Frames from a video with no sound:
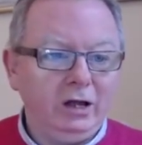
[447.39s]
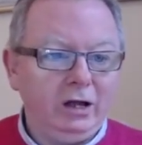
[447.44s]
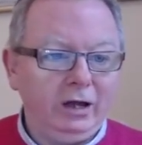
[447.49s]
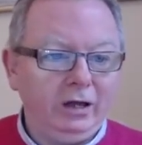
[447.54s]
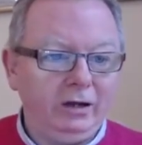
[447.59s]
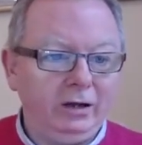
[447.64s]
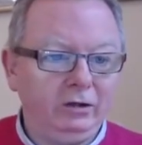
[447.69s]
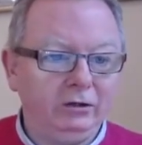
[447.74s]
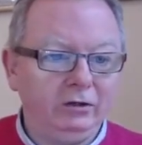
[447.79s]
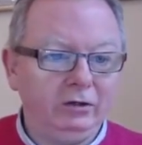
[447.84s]

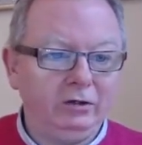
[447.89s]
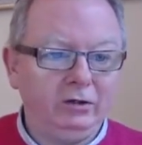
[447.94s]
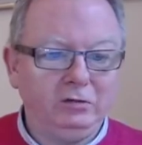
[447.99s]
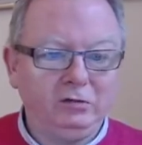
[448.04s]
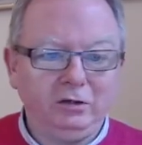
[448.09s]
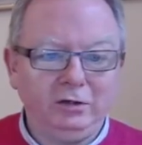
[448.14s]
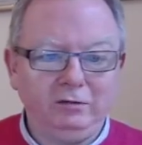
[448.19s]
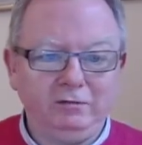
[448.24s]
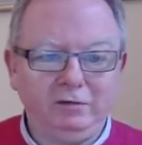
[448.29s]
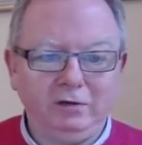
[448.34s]
And I'll need to
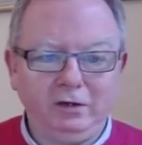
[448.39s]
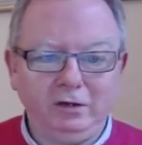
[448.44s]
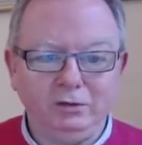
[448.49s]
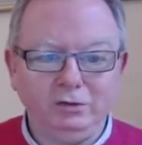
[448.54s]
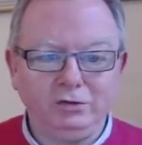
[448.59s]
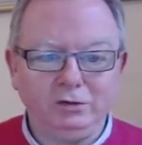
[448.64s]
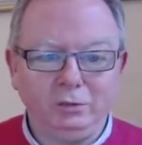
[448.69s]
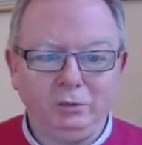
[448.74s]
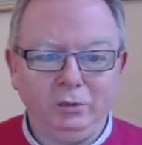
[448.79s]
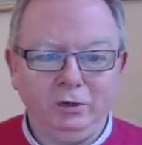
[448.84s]
try and figure
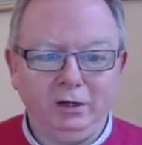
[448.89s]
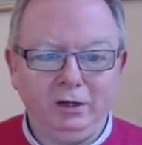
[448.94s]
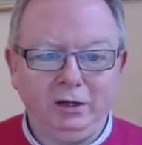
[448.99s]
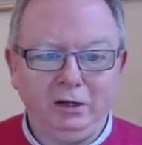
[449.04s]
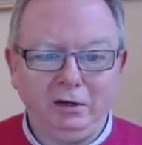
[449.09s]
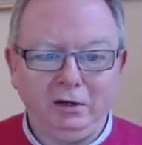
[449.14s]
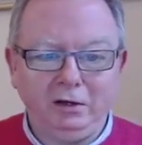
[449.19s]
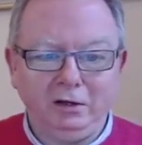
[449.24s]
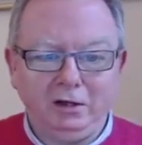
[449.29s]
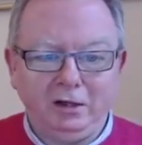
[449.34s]
out some way to
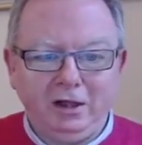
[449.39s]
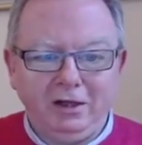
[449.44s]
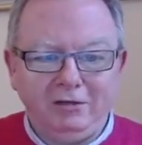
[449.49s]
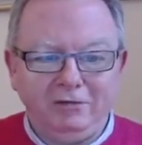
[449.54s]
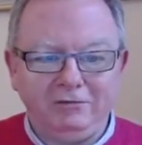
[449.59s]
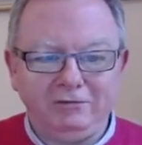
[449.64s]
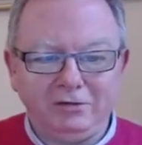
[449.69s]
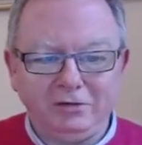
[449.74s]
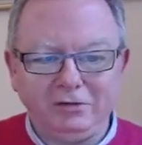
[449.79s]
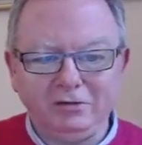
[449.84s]
get rid of
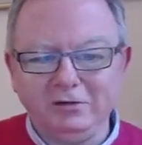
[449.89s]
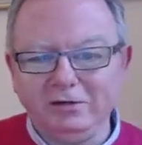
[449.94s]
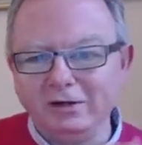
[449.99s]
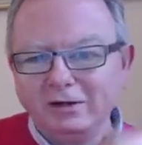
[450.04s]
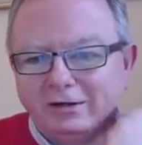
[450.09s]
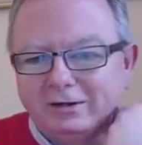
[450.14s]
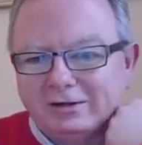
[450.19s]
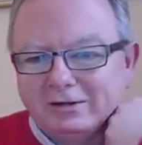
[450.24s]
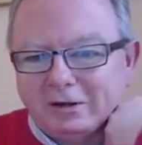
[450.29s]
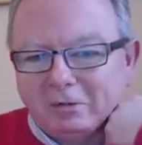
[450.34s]
that first
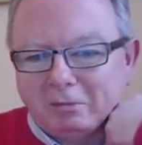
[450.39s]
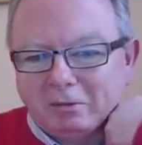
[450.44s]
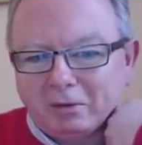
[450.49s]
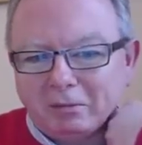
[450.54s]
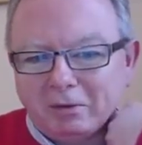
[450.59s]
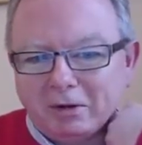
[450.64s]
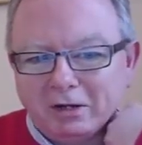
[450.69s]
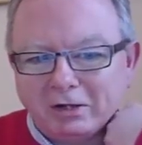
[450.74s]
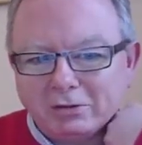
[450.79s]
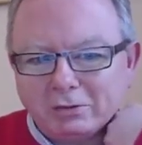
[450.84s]
couple of
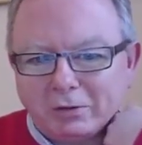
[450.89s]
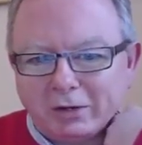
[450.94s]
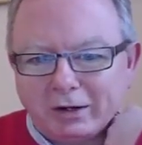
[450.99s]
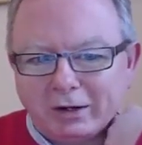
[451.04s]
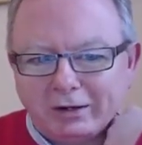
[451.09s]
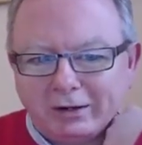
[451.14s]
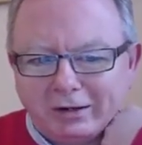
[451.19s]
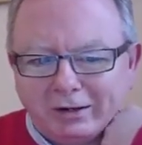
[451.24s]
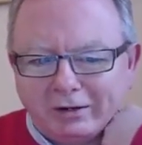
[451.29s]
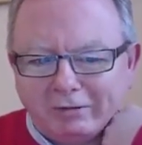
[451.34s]
minutes where
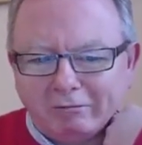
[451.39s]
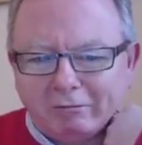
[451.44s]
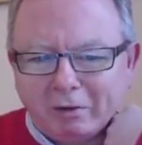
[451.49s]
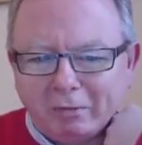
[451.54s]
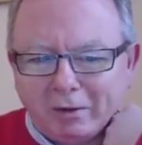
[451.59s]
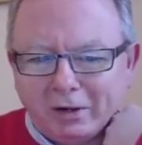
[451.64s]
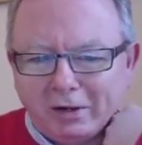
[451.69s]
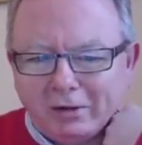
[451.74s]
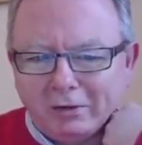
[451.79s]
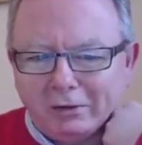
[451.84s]
I didn't have my
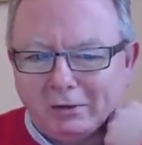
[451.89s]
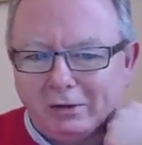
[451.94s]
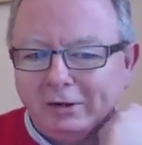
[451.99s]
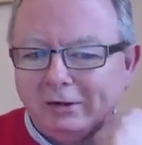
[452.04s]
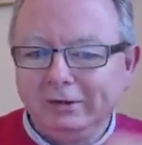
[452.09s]
mic on.